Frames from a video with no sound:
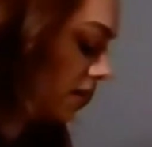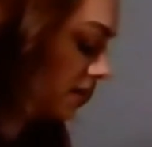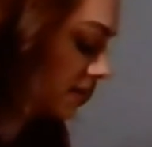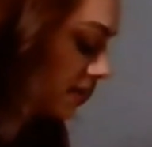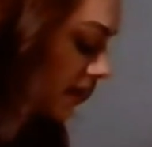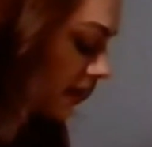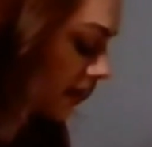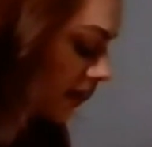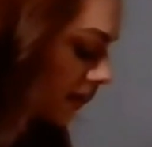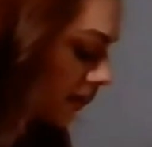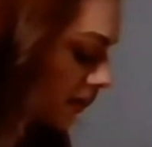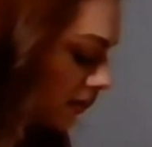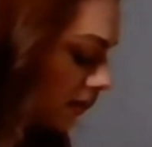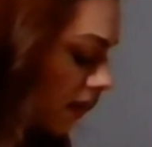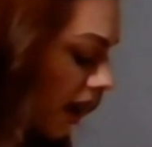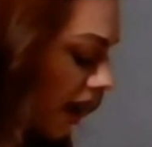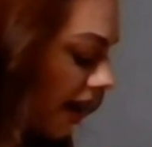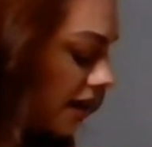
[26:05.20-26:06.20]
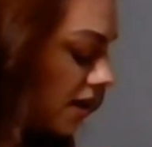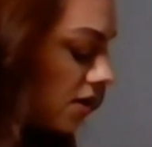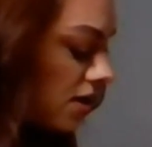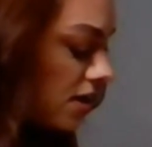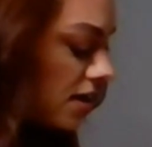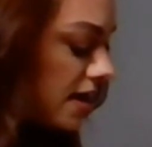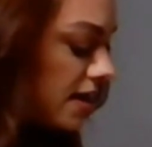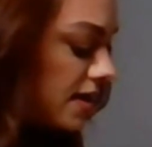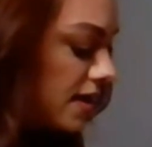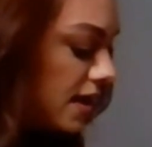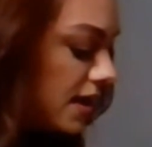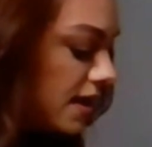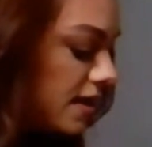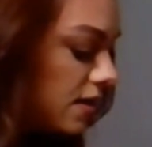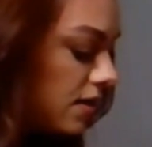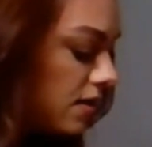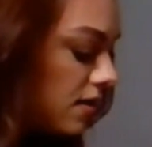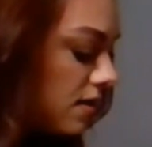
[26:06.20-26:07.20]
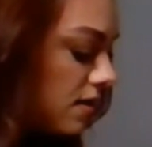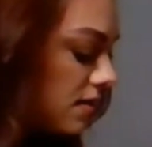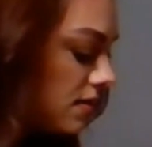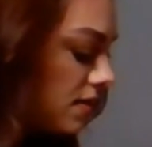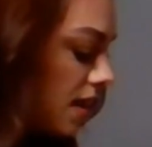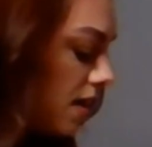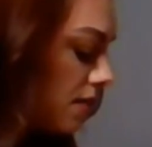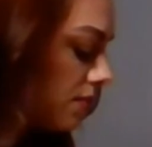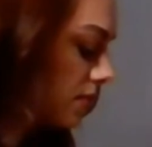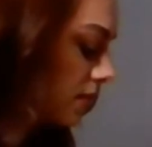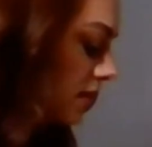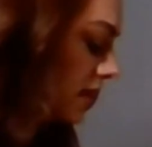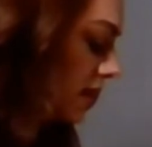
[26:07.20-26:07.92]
there's like a liner in here that